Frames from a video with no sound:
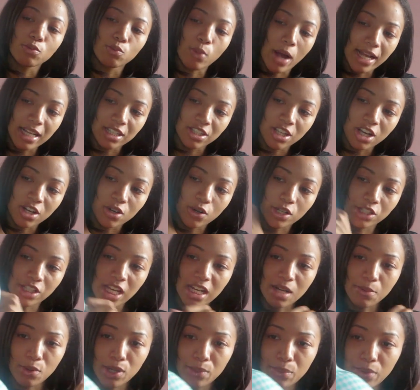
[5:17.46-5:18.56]
white and turquoise
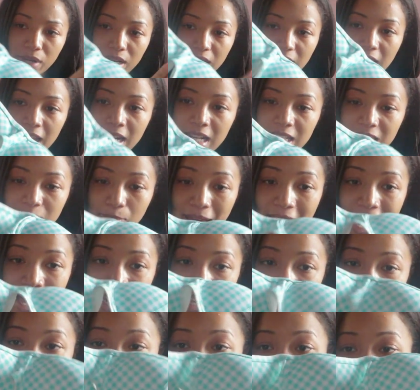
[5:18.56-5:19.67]
checkerboard print and it's
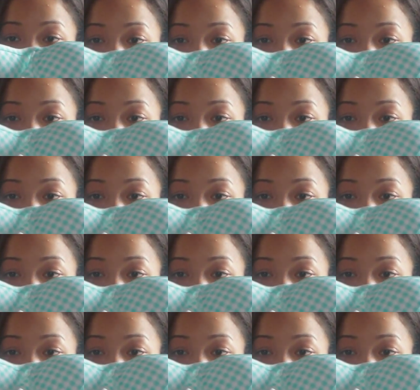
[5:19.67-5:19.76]
padded